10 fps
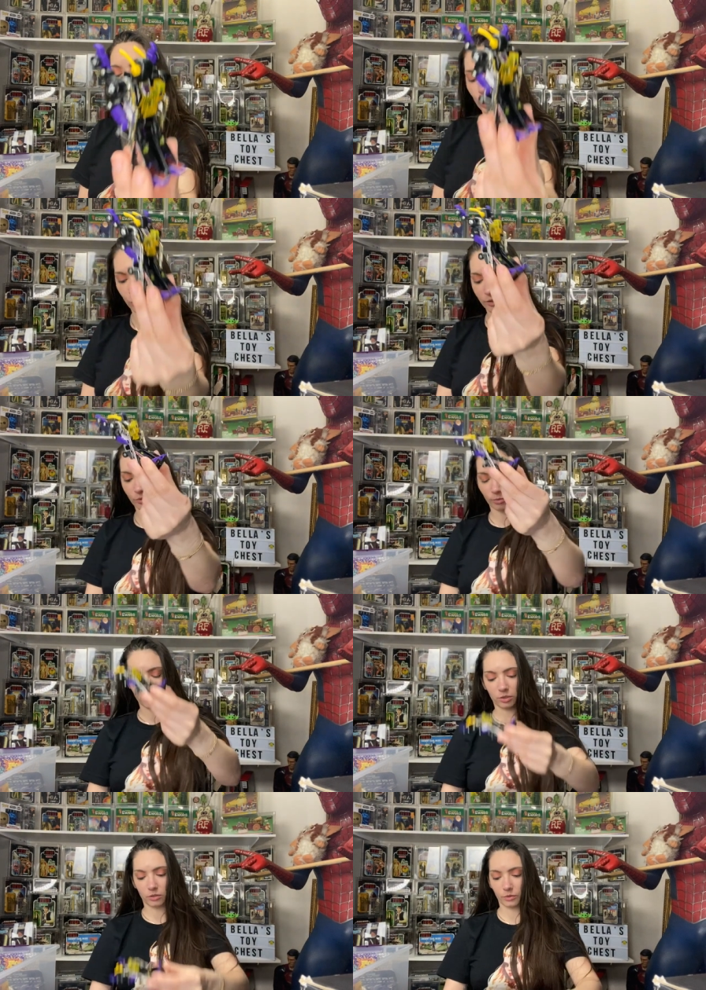Transformers
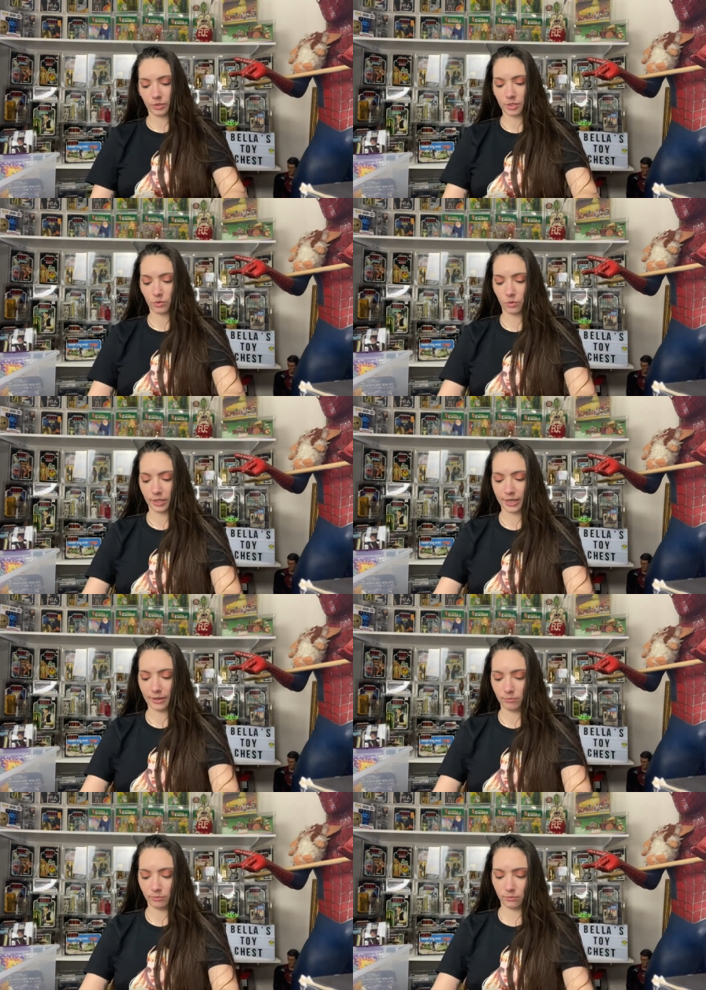are always cool to get.